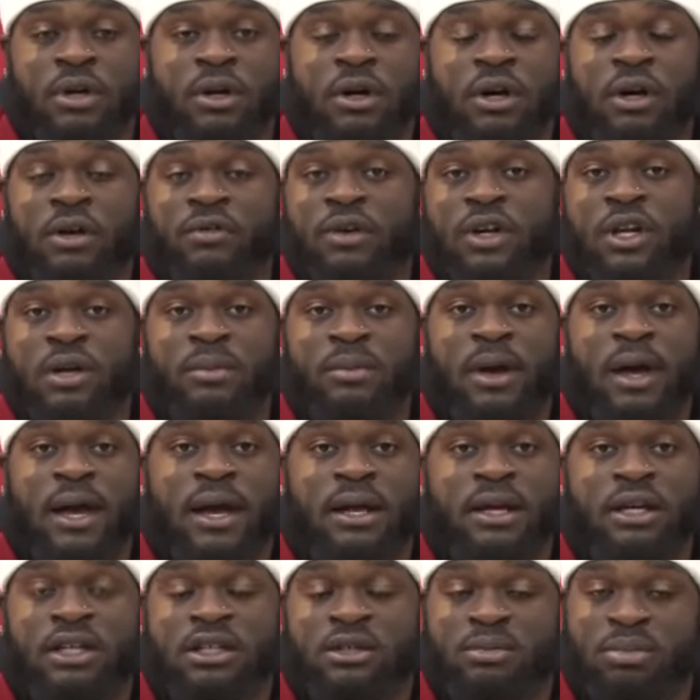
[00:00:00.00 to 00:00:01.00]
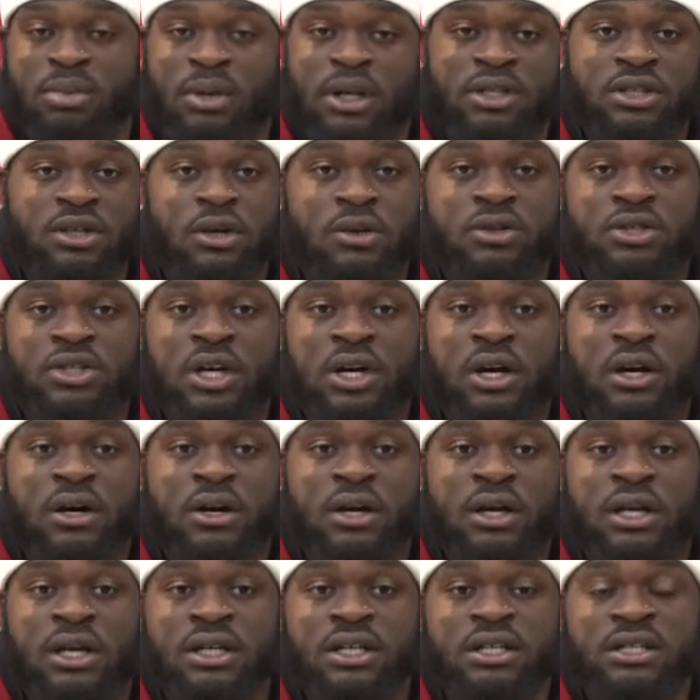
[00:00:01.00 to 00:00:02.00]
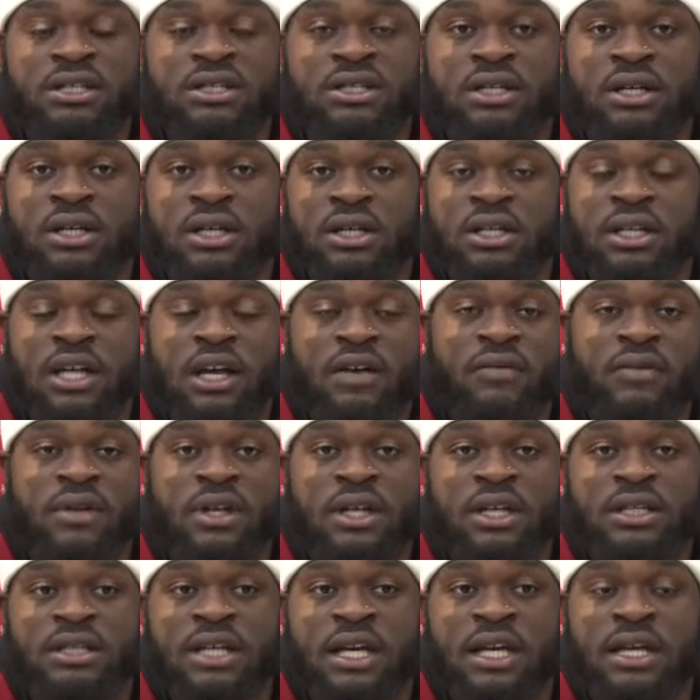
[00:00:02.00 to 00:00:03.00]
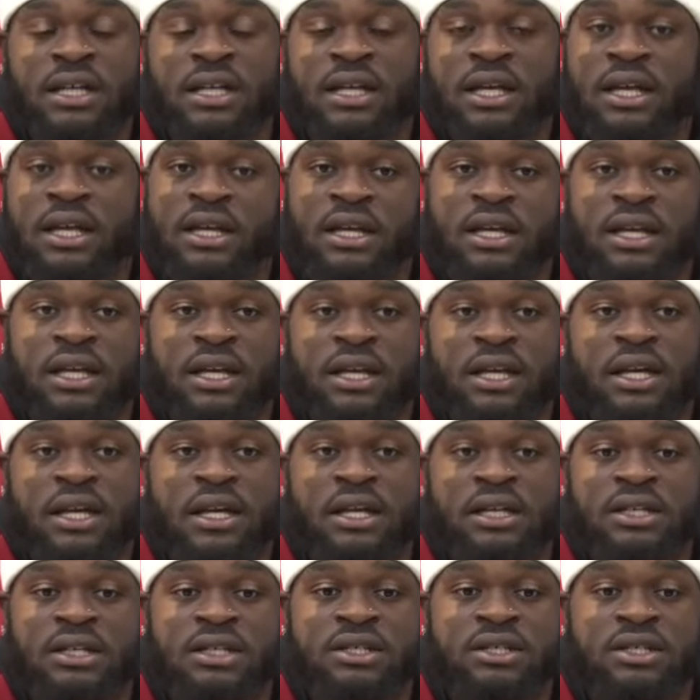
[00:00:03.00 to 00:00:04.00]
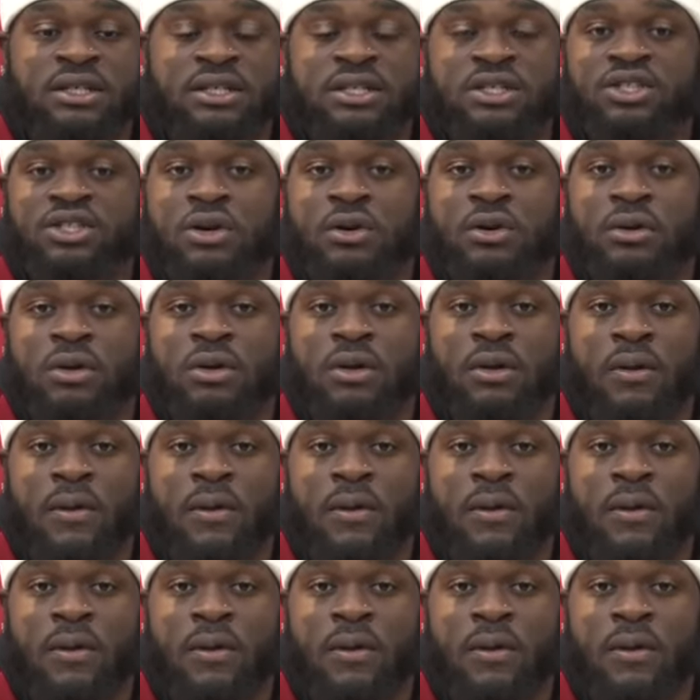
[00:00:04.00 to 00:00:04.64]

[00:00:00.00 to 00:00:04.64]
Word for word: uh, running back plus Coach Hart, and he's definitely taking it in the key and it's, it's showing.